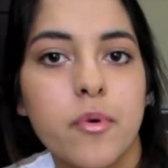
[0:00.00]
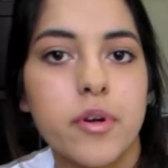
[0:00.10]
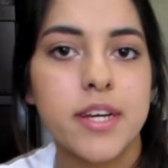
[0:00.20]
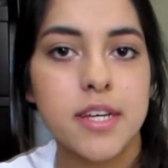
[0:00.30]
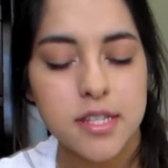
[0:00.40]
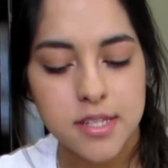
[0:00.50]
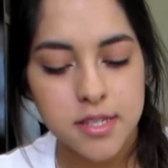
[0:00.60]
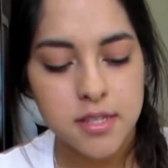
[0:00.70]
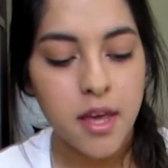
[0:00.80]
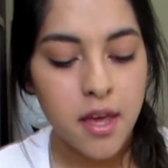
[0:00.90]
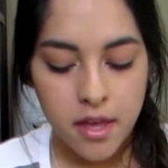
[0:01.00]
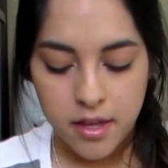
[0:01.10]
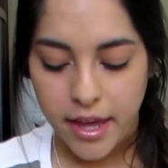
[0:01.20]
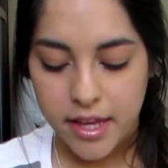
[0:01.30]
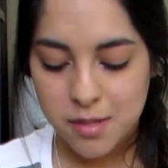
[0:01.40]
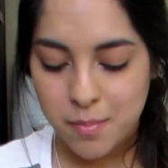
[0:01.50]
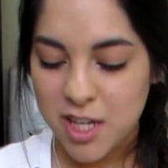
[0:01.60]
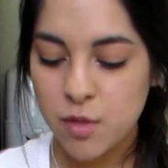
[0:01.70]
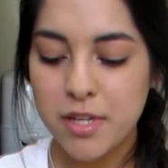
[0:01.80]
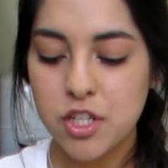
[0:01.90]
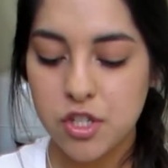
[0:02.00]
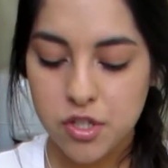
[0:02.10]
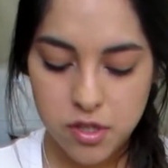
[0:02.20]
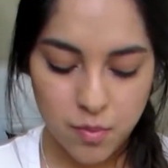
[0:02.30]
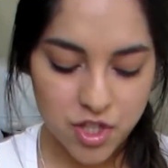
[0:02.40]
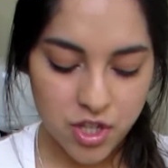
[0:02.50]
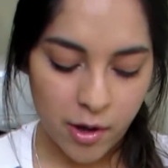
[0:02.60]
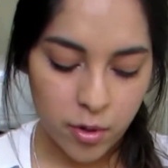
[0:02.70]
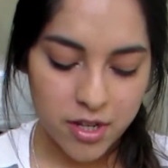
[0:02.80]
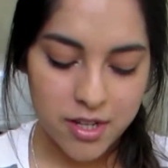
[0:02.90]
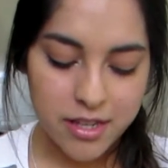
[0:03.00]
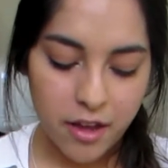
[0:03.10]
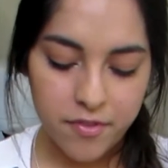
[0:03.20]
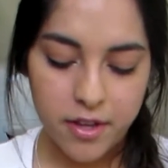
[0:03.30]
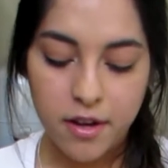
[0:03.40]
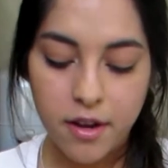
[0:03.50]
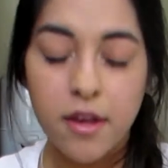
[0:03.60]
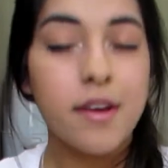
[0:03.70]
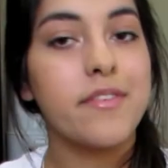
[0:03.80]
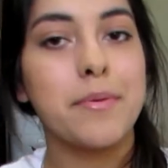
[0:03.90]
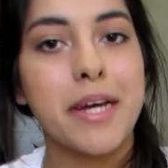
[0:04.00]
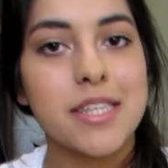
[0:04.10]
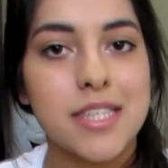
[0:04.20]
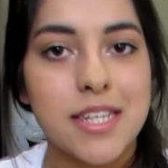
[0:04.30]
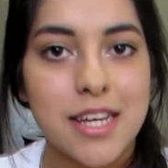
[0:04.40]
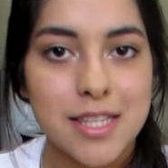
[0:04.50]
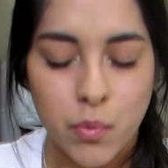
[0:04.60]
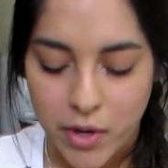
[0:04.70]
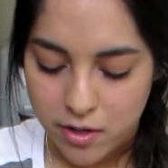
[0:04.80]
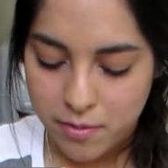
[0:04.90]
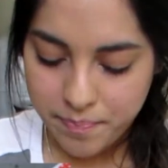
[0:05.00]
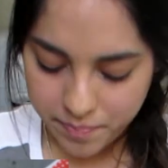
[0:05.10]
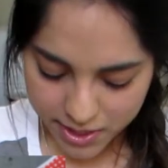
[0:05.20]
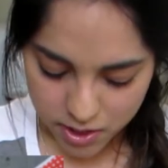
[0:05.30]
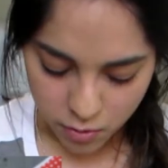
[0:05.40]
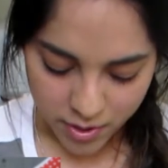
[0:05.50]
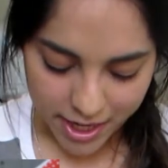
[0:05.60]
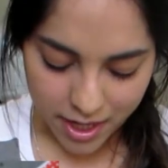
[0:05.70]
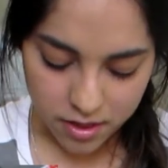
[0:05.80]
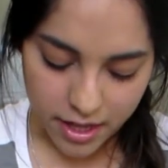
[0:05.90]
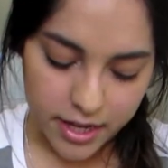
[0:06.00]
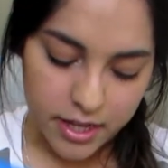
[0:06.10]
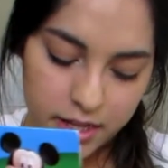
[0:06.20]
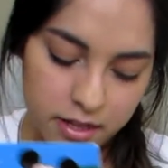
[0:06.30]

for his cake smash pictures, which I ordered his outfit from Etsy as well. And so when I get that